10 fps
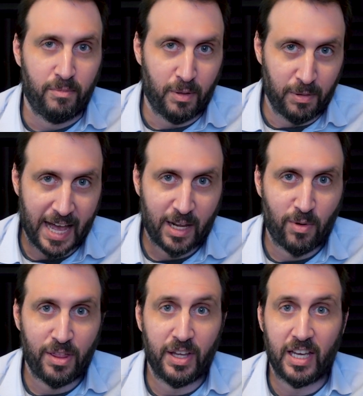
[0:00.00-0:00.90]
But black and
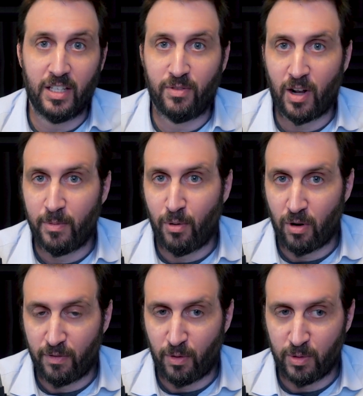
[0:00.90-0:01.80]
white thinking is very
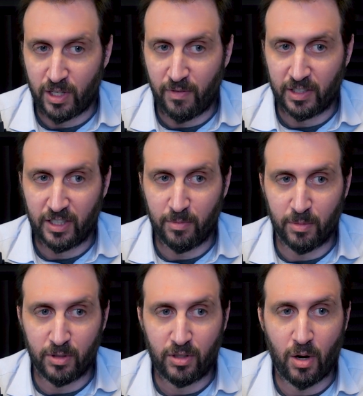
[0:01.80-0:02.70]
important for resolving
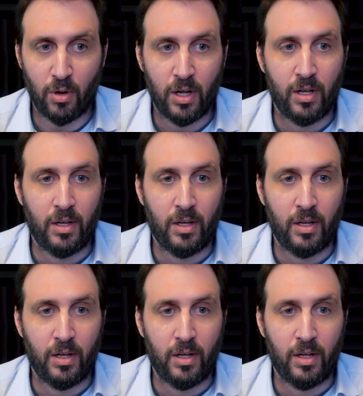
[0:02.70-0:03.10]
symptoms. So